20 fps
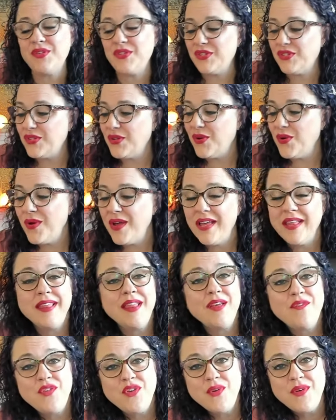So I
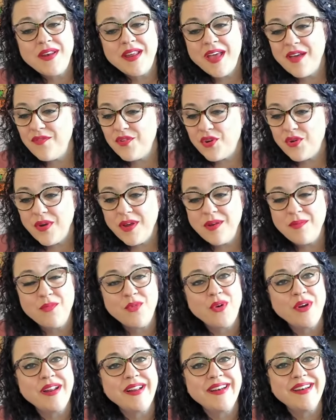love you, and have a great
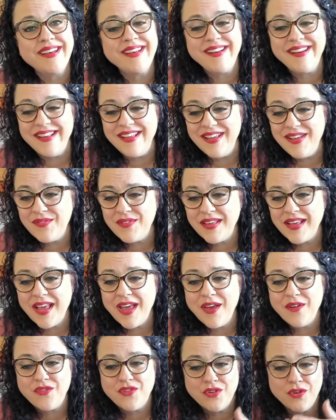morning, night, evening,
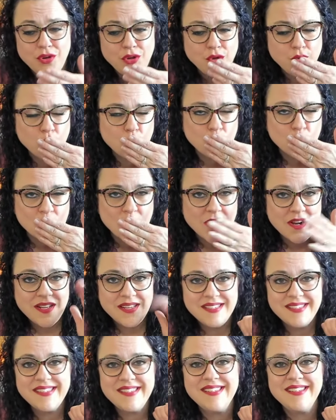afternoon.
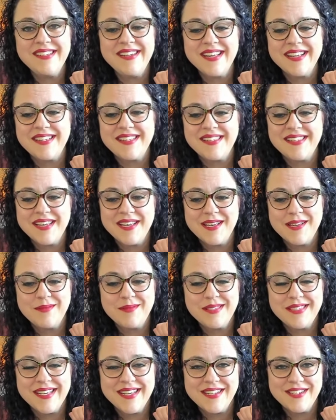See you next time,
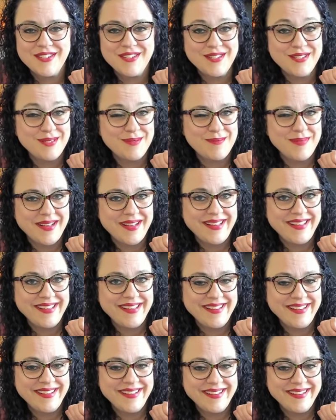Saggies. Bye.